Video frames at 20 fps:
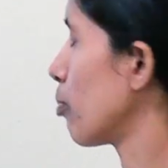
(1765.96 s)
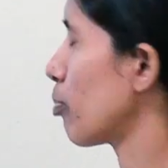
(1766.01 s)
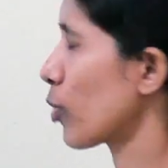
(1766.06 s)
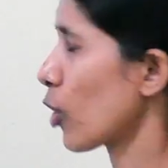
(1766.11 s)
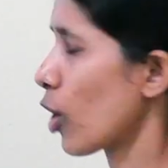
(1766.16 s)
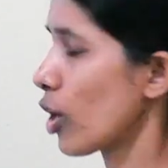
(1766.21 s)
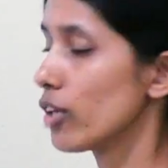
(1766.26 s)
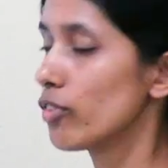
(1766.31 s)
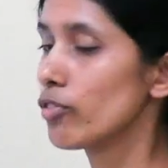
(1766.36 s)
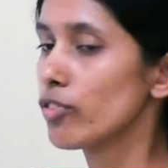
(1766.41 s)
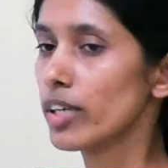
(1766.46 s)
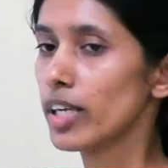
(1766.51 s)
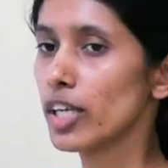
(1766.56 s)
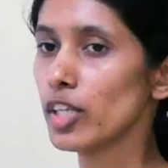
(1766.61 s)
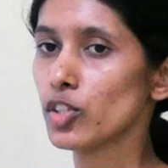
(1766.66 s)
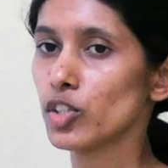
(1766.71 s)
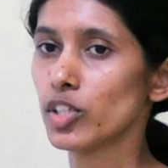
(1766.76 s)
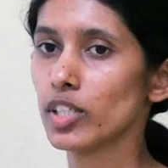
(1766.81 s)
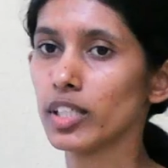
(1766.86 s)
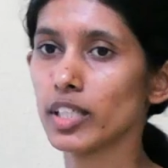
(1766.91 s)

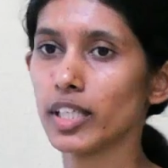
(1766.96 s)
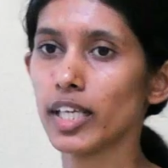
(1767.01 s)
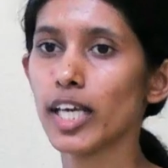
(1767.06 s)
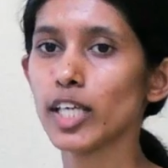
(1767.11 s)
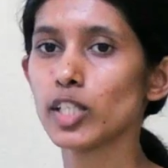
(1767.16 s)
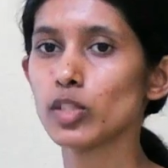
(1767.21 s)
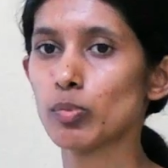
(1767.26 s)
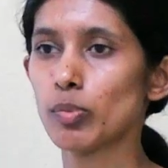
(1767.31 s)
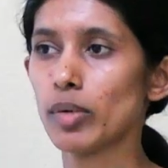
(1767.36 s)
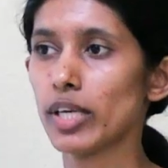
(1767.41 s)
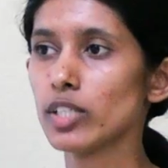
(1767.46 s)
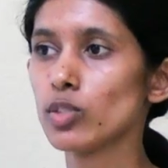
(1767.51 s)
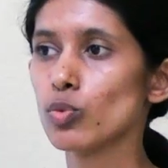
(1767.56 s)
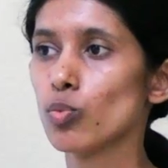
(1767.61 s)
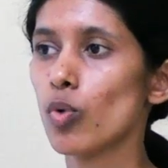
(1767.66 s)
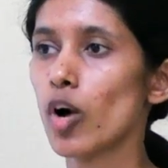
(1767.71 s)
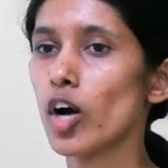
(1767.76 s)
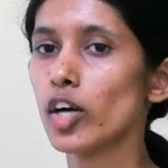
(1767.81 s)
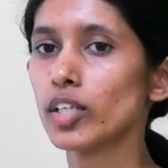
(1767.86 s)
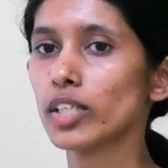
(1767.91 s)
proliferation takes place,
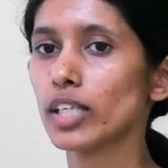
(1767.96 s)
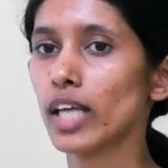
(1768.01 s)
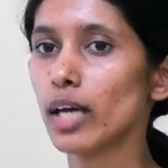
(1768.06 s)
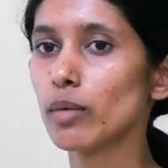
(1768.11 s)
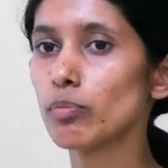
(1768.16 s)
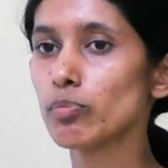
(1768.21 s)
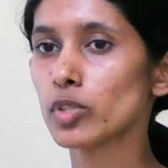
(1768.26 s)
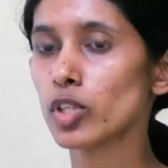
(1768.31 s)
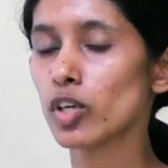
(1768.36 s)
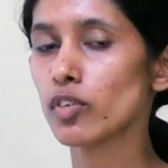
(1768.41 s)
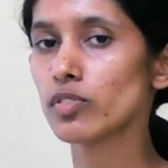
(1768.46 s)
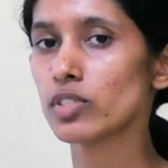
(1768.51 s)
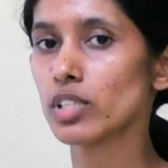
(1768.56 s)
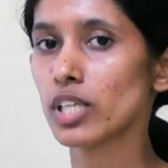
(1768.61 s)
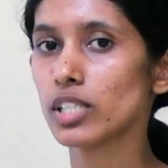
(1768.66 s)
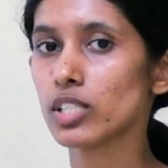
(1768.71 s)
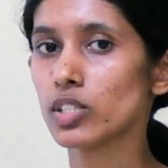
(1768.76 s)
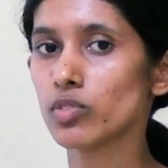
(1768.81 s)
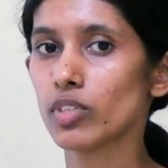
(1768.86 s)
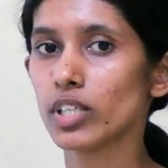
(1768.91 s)
what types of
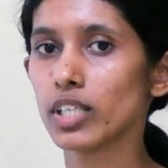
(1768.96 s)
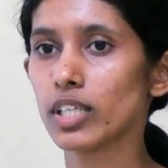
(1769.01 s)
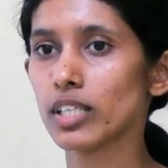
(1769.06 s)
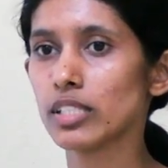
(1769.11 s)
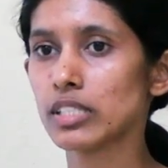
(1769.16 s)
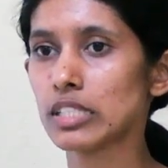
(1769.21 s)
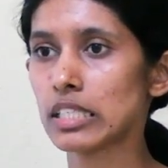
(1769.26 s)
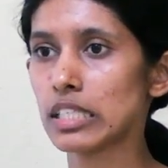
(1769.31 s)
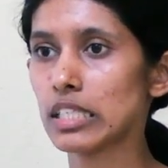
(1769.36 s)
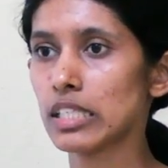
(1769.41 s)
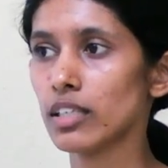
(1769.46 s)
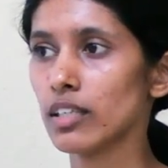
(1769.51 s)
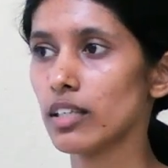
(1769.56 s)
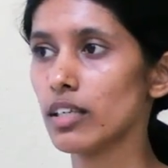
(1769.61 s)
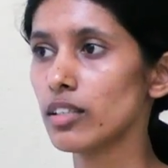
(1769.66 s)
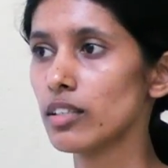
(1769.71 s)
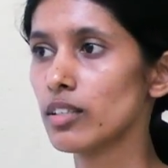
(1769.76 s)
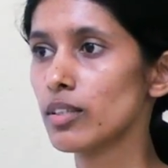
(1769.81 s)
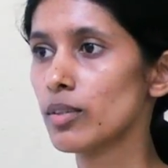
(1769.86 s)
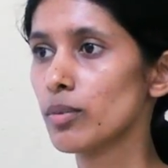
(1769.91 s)
cells we can see
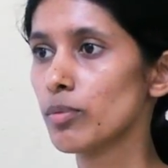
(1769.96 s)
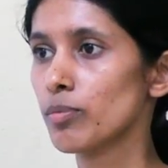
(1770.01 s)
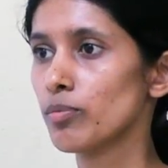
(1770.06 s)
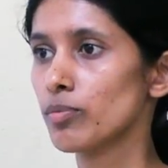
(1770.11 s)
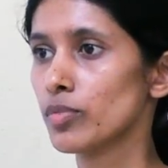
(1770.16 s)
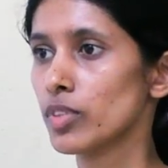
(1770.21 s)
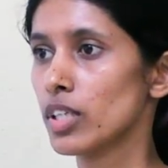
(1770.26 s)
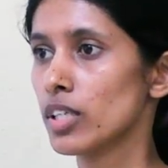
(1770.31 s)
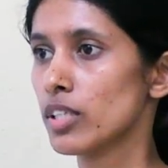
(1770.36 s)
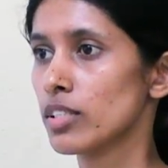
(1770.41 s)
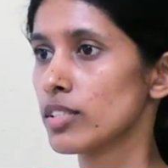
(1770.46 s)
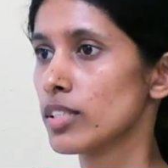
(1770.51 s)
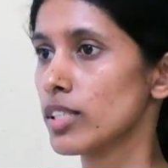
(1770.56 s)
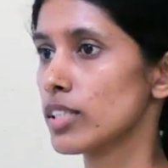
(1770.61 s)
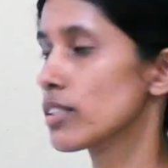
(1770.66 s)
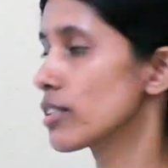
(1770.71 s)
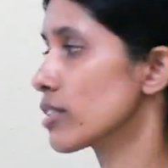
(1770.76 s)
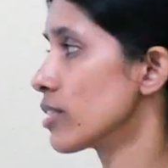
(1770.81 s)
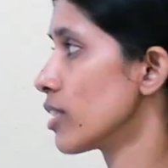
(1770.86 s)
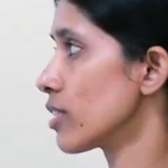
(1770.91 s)
here?
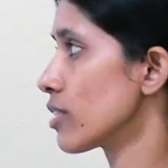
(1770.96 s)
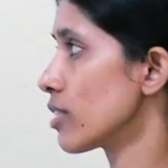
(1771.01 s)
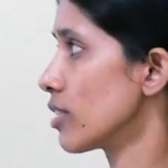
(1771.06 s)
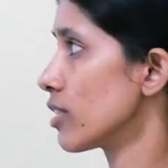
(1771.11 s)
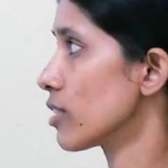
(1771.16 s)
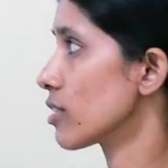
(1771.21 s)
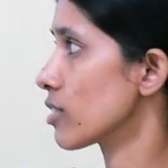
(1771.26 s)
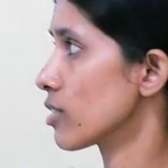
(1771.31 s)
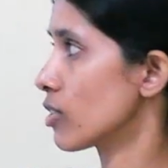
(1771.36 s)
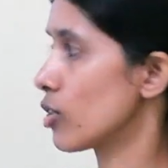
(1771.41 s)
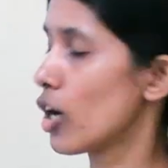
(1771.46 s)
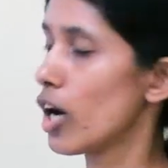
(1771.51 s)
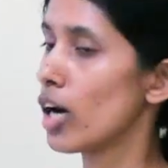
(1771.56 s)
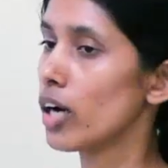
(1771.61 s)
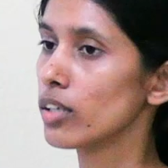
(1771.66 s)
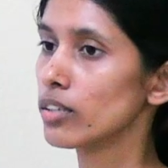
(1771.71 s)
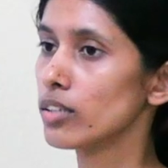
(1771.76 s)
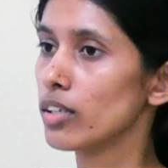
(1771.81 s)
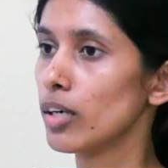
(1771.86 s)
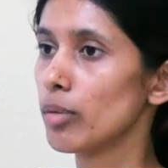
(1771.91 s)
Since this is
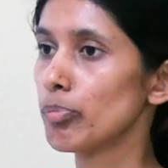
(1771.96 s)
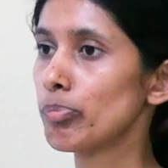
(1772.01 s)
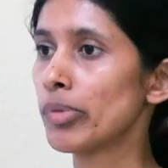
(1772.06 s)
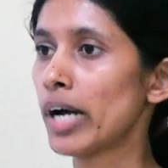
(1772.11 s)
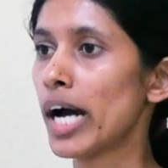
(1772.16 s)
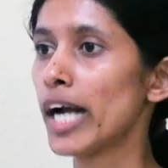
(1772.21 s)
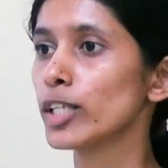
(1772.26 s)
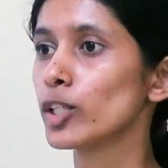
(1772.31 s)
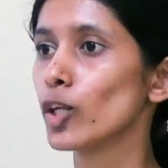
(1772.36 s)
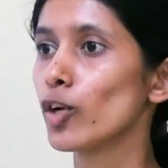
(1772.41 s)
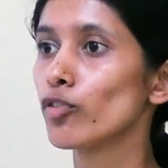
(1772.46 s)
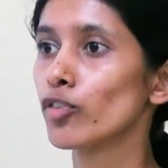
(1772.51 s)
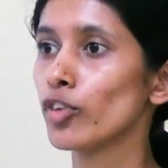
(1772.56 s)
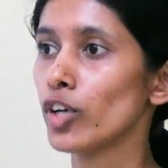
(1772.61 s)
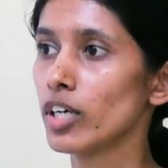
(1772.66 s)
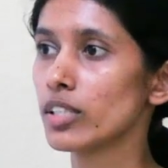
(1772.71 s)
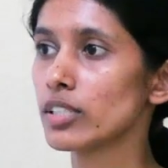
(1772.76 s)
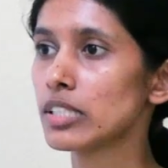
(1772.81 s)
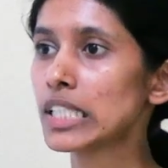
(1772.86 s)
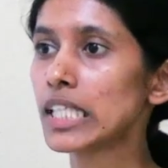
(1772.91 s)
the part of
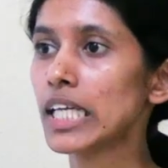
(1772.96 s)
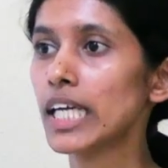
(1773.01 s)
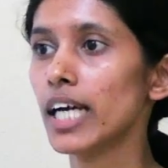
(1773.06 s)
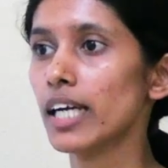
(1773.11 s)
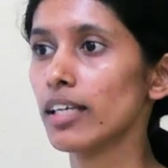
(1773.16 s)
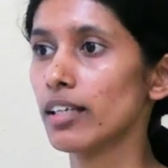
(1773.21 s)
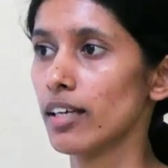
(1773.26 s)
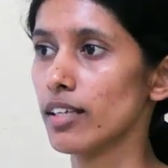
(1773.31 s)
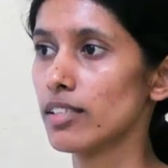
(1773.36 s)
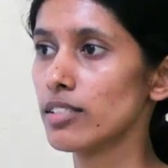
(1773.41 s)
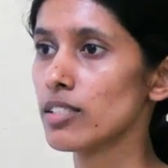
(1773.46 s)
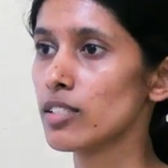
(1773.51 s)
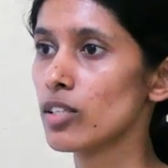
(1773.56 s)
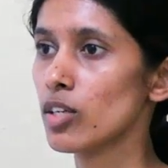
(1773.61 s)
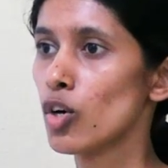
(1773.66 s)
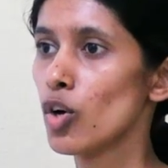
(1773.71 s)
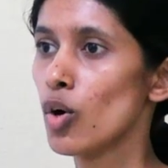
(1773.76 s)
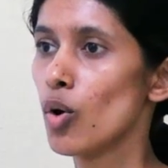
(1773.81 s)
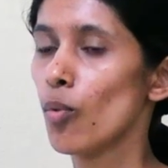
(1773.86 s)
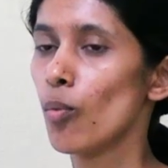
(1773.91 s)
your CNS,
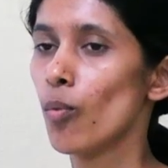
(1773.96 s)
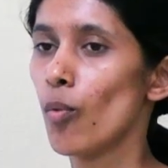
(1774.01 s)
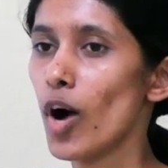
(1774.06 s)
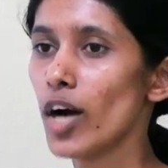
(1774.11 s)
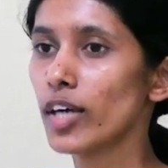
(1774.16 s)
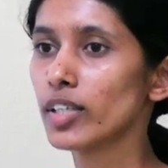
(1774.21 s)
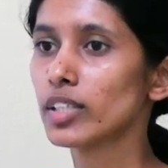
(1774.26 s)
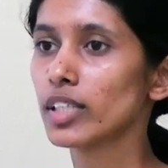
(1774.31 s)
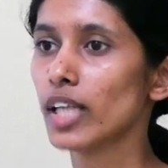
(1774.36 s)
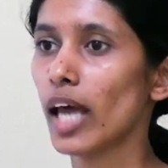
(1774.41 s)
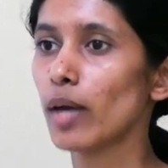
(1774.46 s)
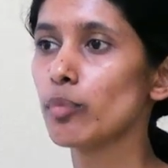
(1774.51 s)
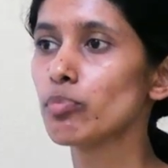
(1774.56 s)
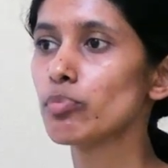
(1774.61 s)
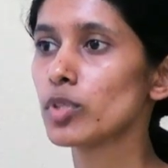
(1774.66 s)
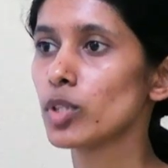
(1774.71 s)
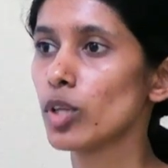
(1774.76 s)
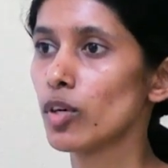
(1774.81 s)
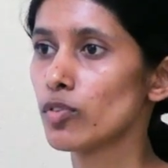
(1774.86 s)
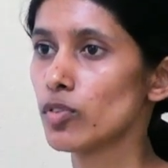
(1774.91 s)
what
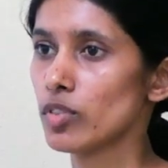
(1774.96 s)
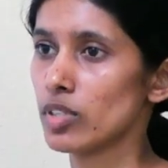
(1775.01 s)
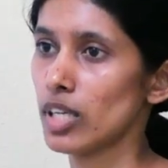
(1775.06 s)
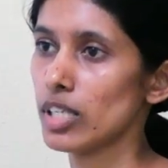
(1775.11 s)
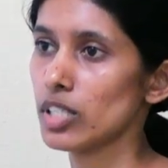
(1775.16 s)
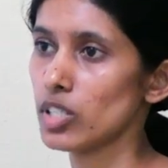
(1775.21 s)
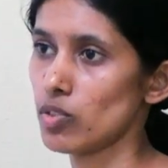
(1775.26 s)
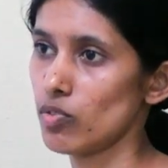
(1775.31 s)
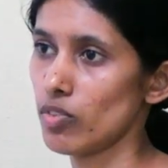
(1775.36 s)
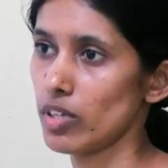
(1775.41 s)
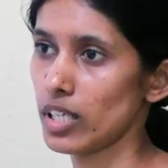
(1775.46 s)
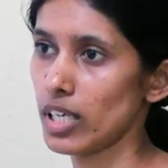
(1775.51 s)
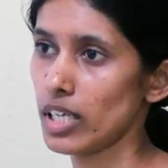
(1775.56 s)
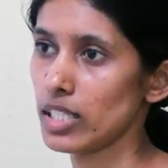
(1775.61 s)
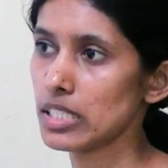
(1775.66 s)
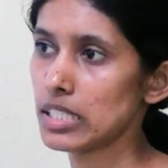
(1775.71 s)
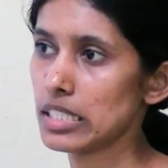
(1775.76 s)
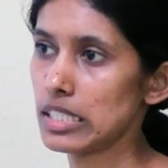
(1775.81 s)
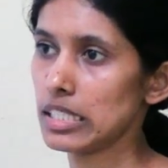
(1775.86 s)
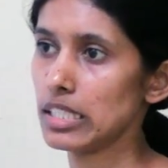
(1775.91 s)
types of cells we
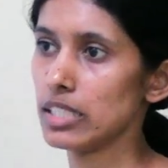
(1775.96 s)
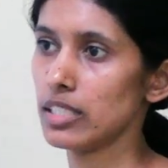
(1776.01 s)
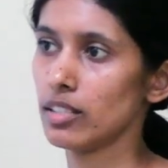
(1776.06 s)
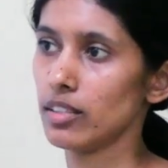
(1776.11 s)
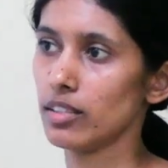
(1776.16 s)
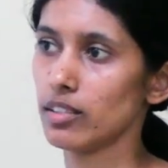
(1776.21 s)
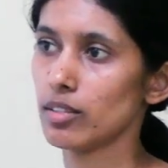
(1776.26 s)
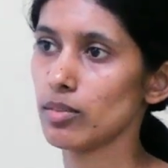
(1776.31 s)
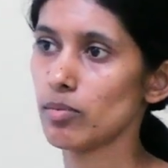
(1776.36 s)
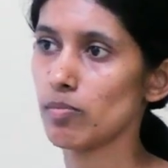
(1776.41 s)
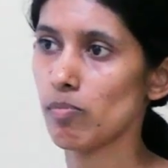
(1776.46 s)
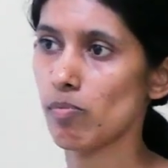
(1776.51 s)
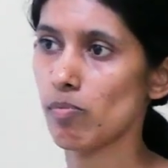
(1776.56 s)
can see here?